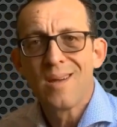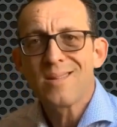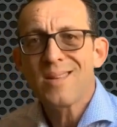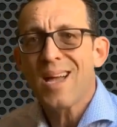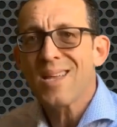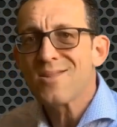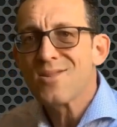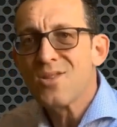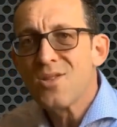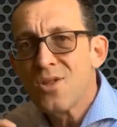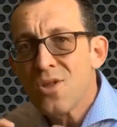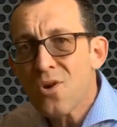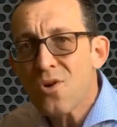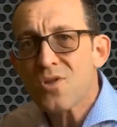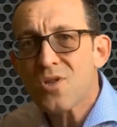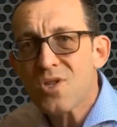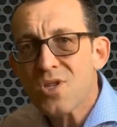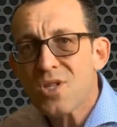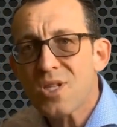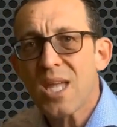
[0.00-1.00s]
does
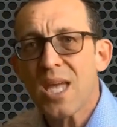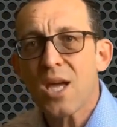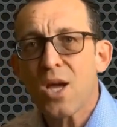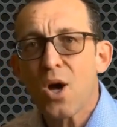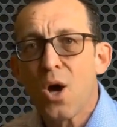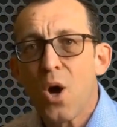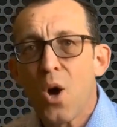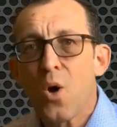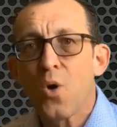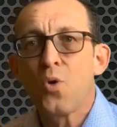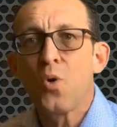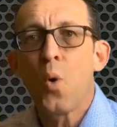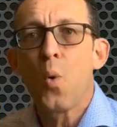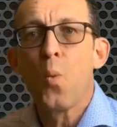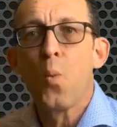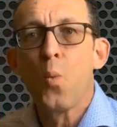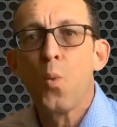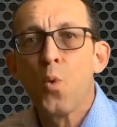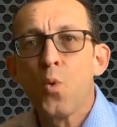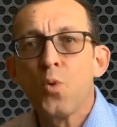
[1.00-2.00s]
not stick
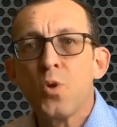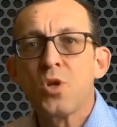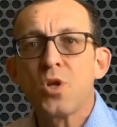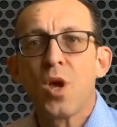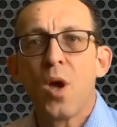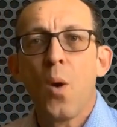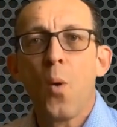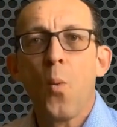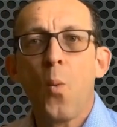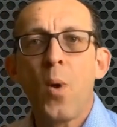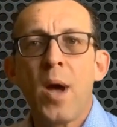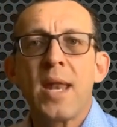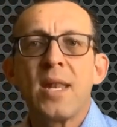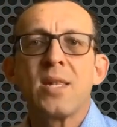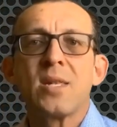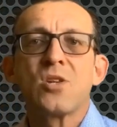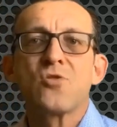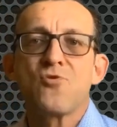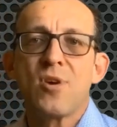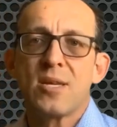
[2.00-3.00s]
on wound
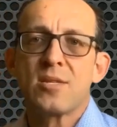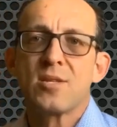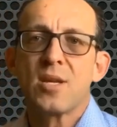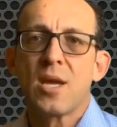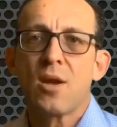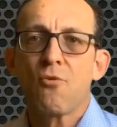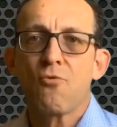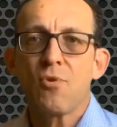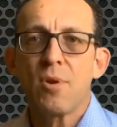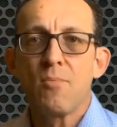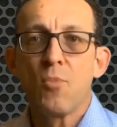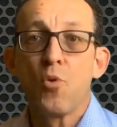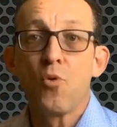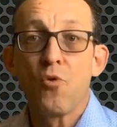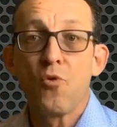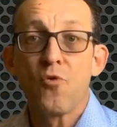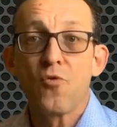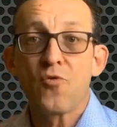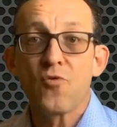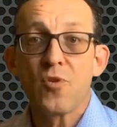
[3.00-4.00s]
when dressing
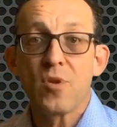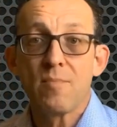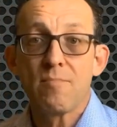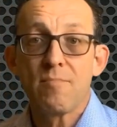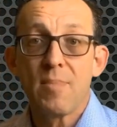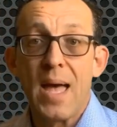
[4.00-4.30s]
removed,